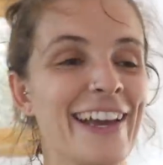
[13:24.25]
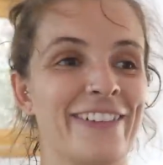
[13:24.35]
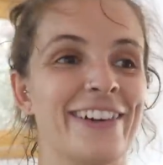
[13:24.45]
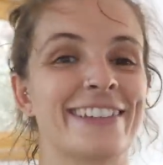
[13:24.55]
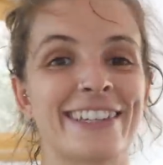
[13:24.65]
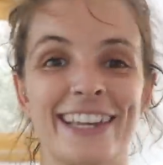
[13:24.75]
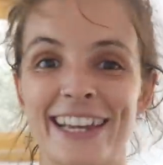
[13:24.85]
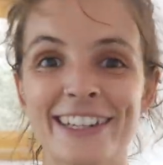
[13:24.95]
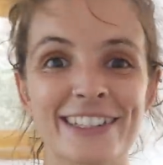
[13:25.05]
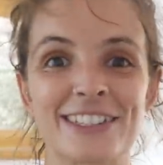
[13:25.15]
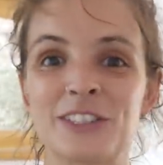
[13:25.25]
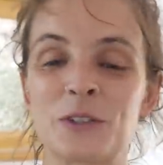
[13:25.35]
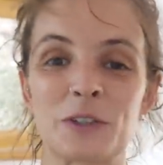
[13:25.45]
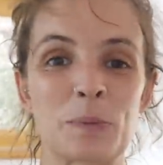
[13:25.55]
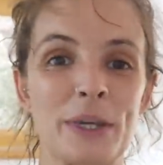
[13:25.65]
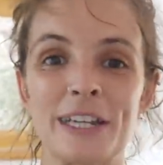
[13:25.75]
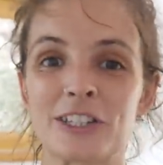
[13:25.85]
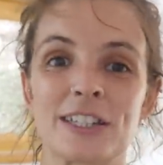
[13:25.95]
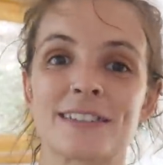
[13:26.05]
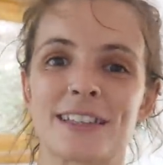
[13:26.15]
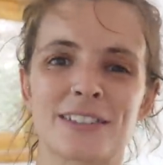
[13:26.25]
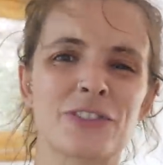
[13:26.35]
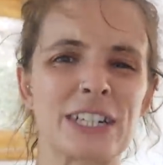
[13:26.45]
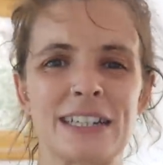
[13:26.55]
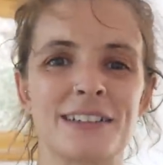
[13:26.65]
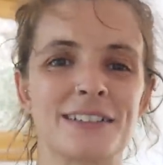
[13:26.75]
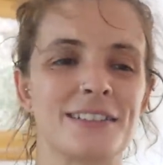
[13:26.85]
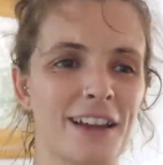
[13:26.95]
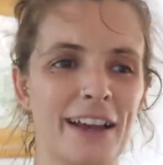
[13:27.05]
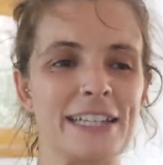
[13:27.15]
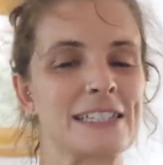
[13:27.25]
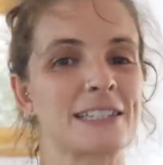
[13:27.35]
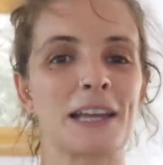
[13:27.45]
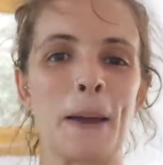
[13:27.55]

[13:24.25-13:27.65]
Whereas in England, you go on the beaches, there's really nice